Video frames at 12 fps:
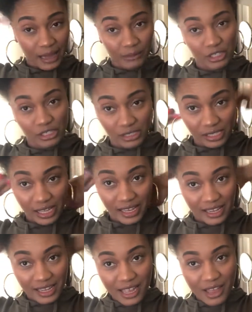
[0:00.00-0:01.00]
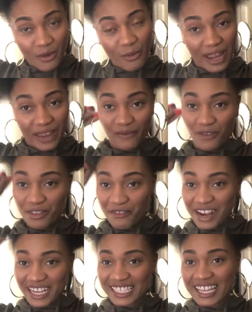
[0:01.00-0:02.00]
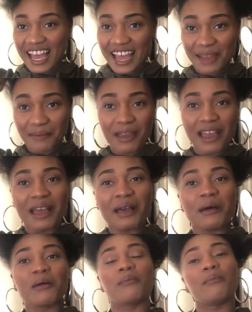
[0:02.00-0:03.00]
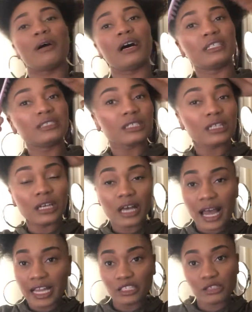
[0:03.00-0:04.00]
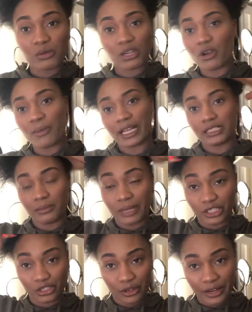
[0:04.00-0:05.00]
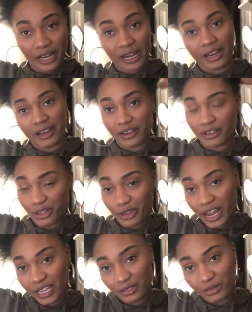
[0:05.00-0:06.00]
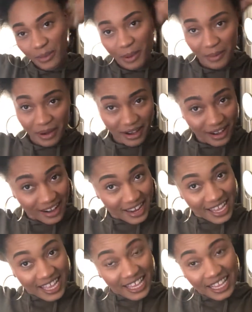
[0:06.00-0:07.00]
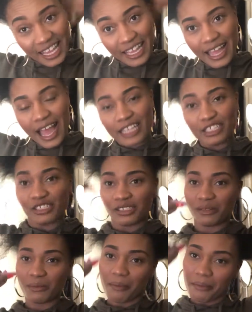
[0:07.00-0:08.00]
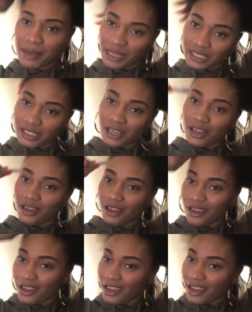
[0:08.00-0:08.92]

I'm just like waiting for the right time. But I just want to go back to my short hair. You guys remember? Like, I just miss it.